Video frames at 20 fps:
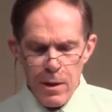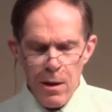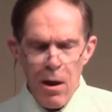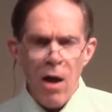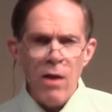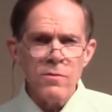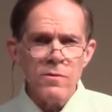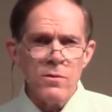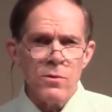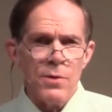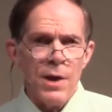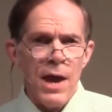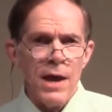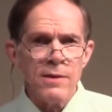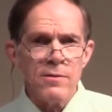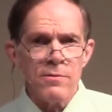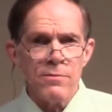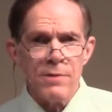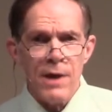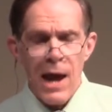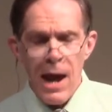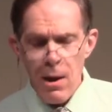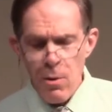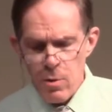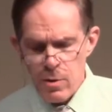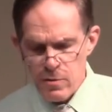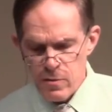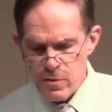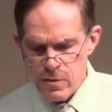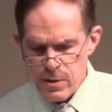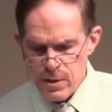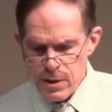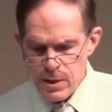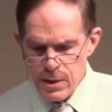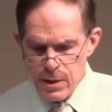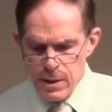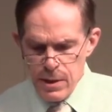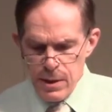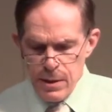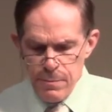Also, extra hours
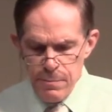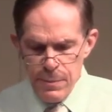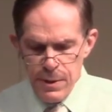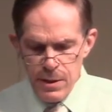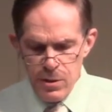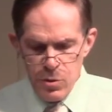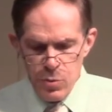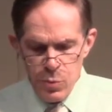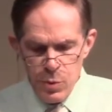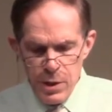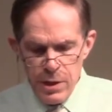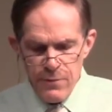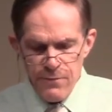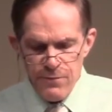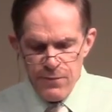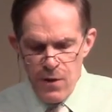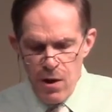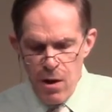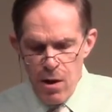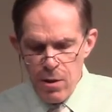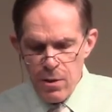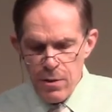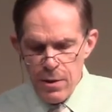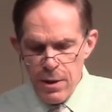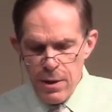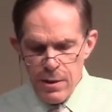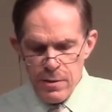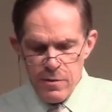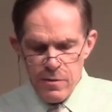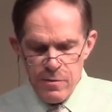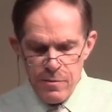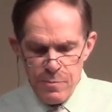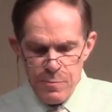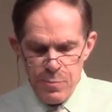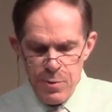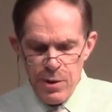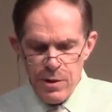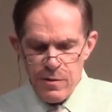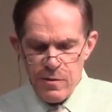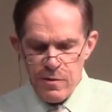between fall and
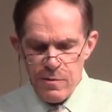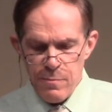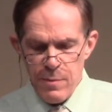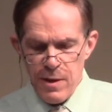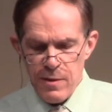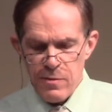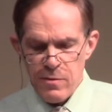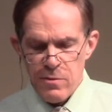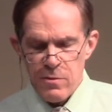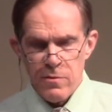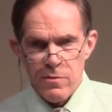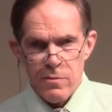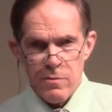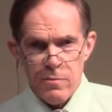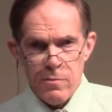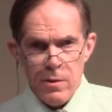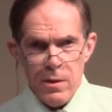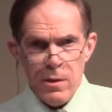spring semesters